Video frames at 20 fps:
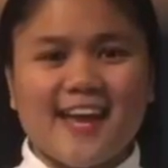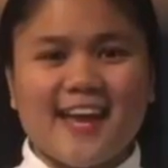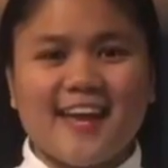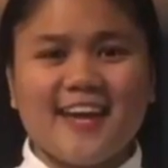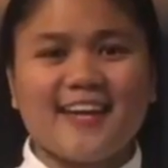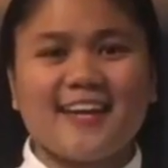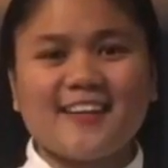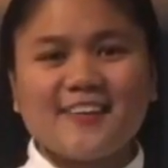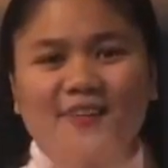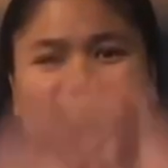
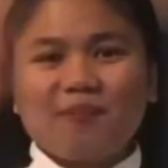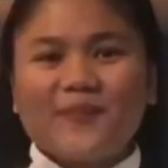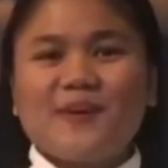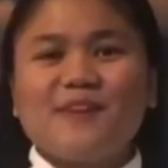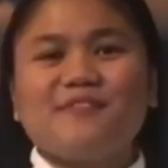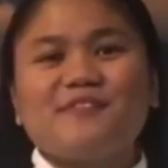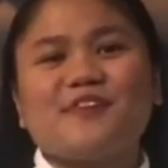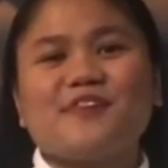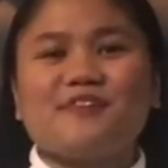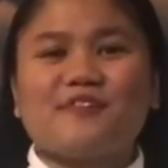Hello
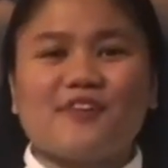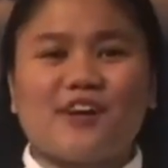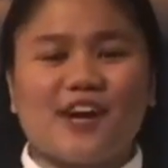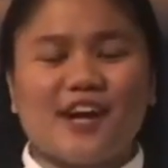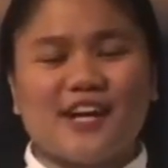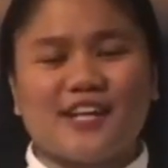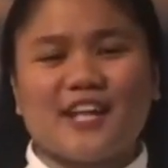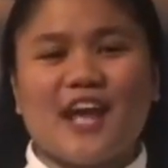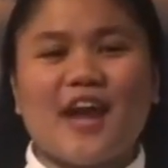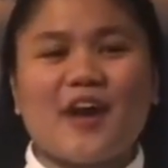everyone,
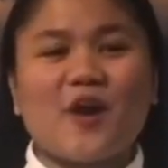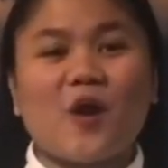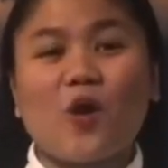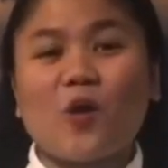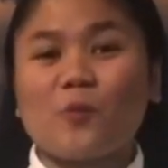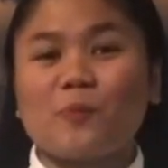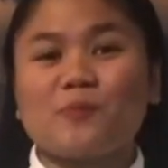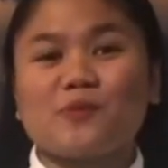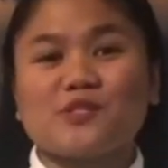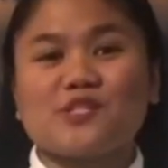I
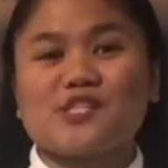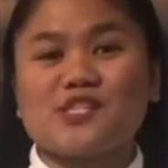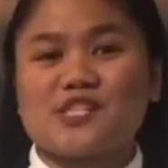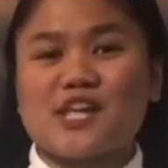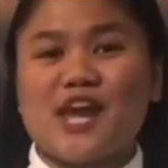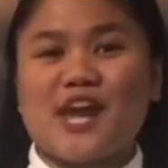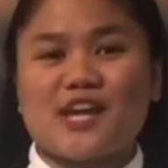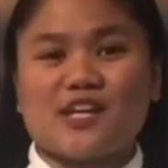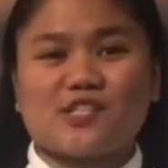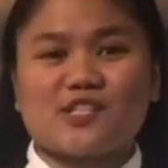hope you're
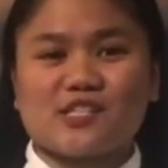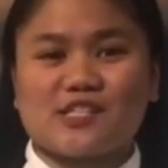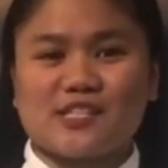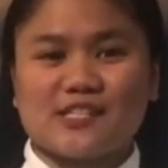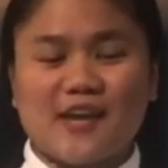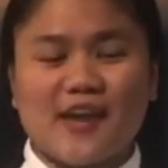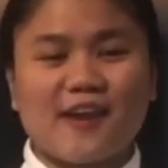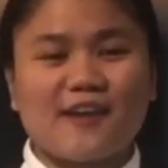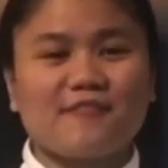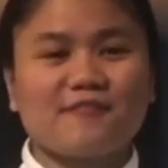staying
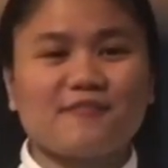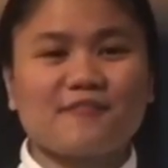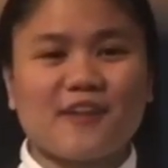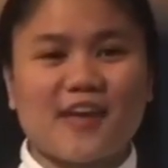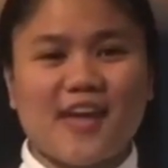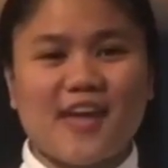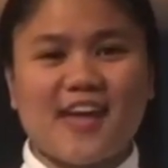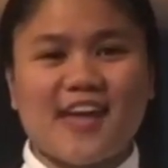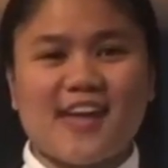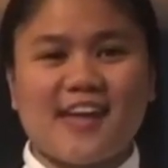safe
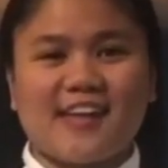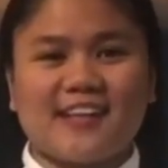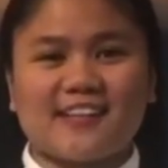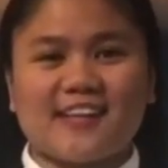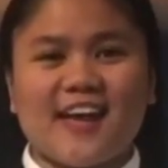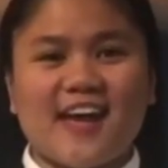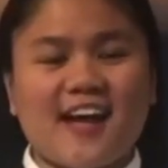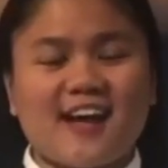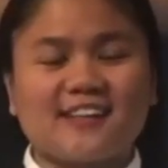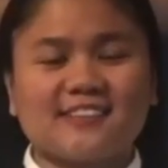and
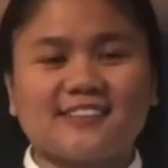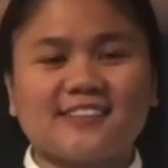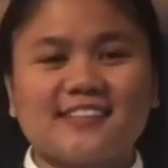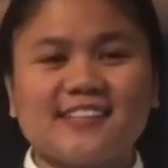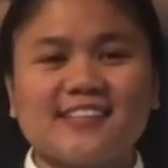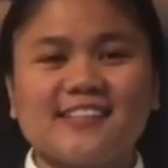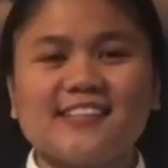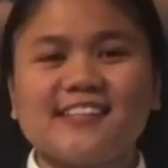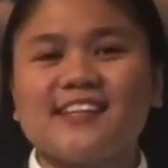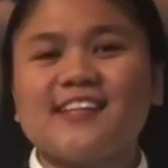
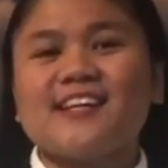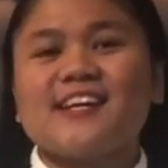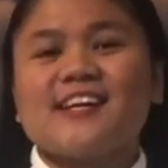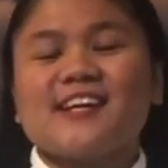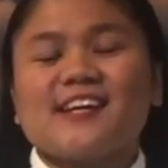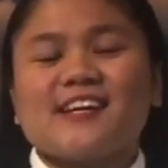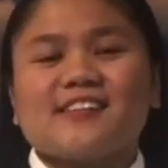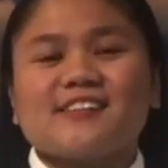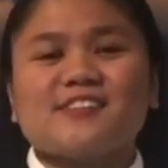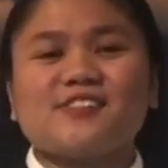healthy.
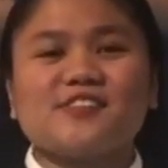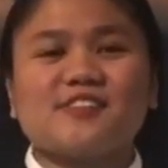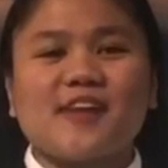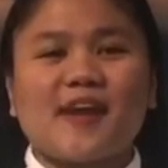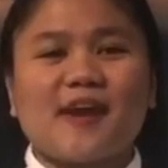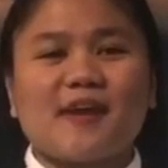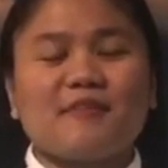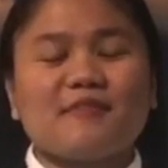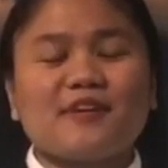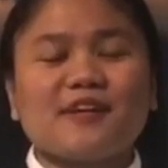
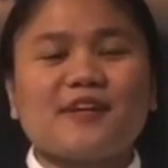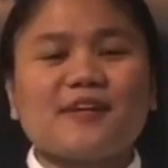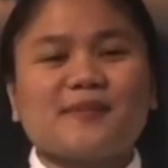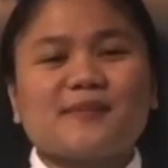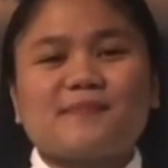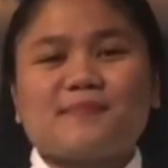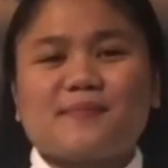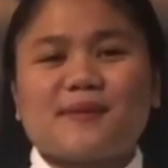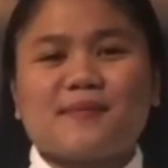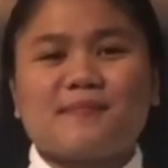Today we're going to
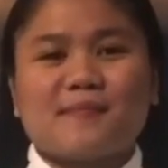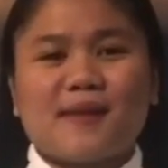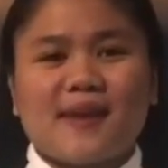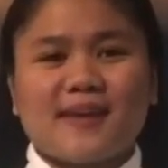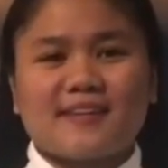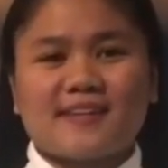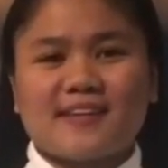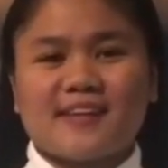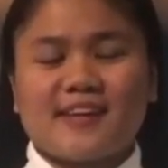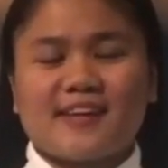be
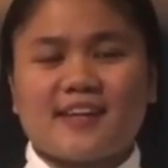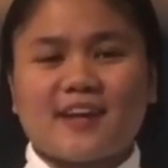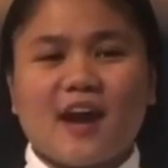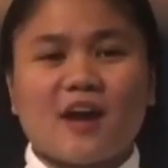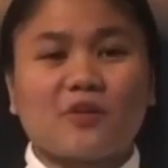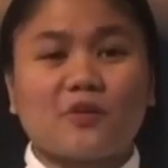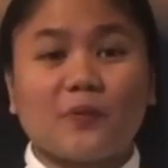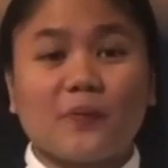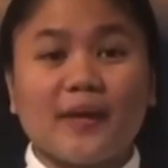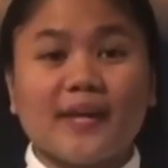making a
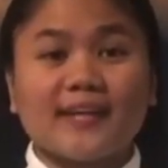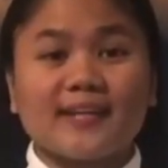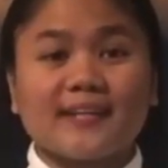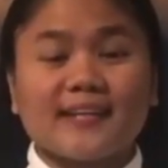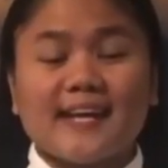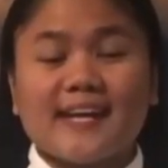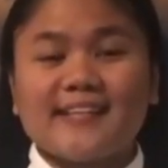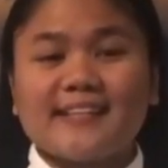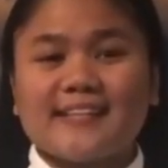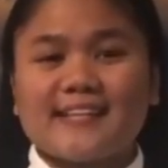quick
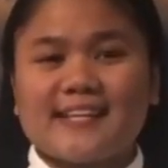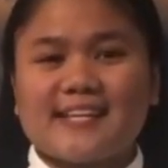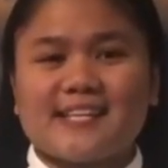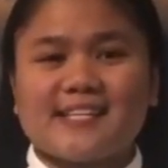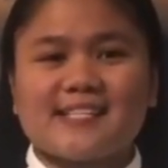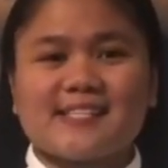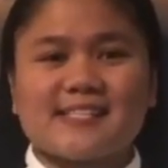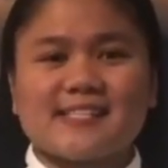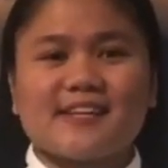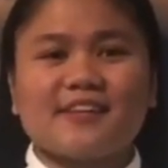and
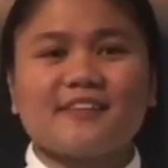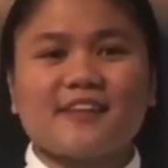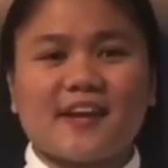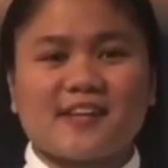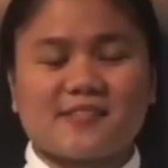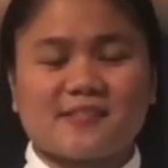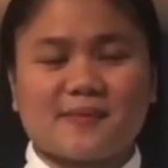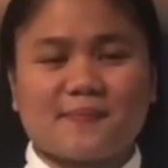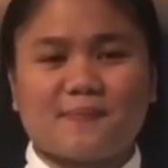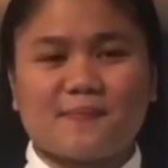easy
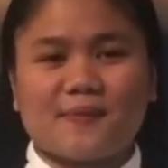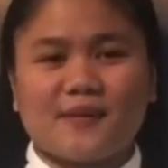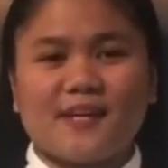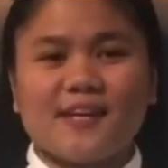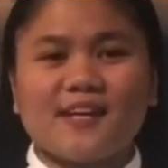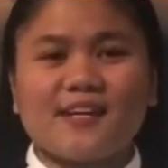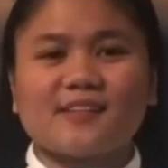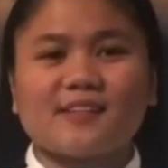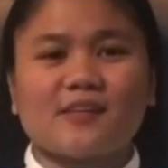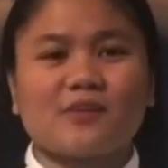recipe
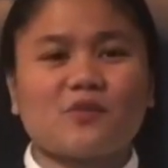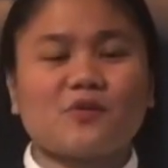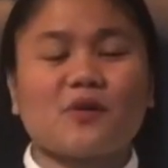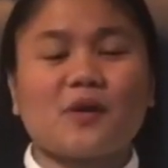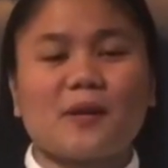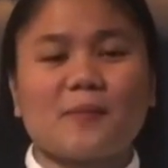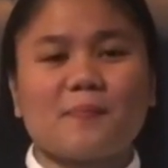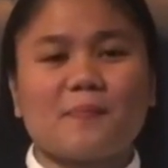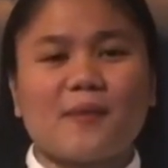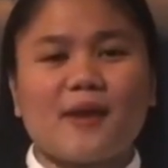that you
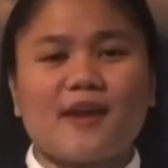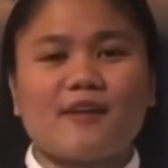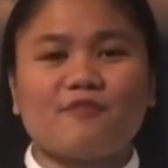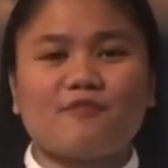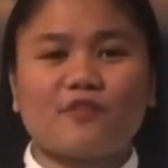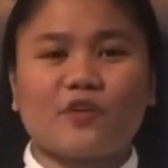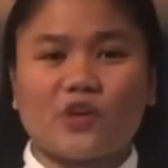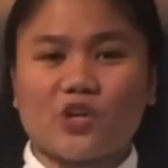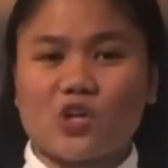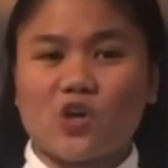can make
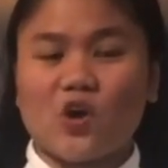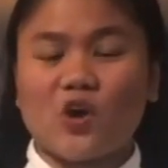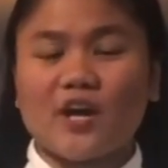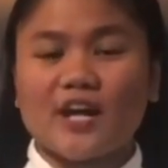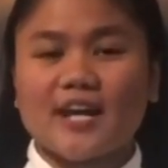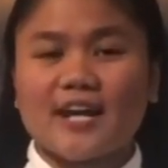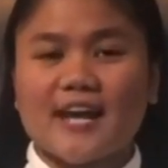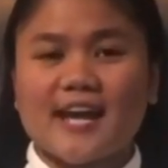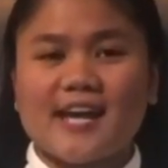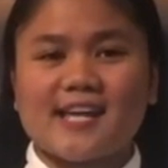for your
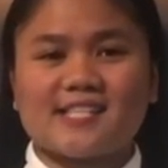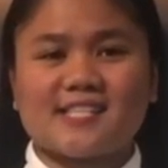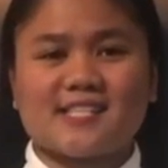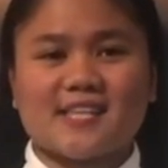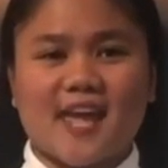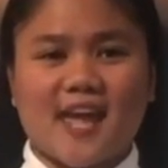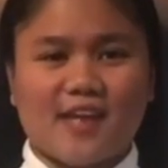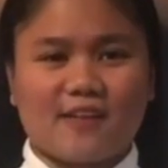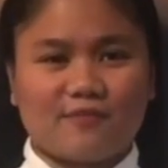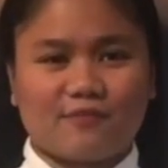kids
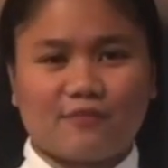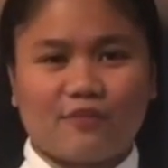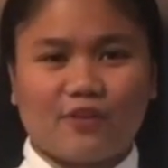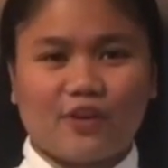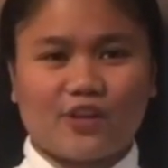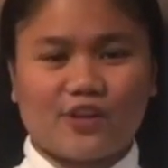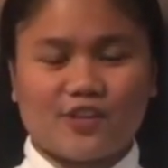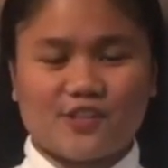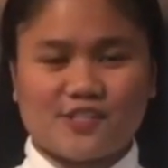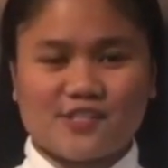and for
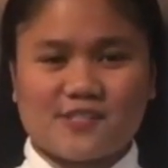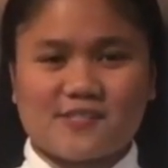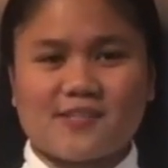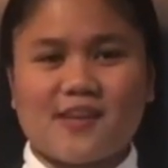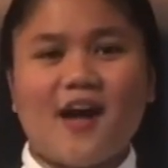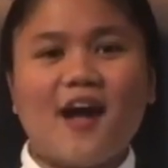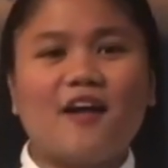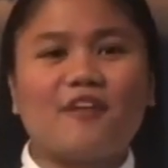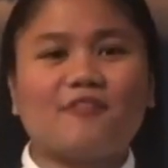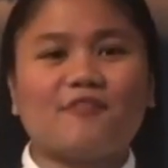
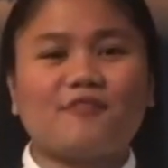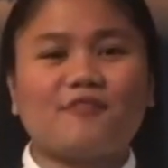yourself.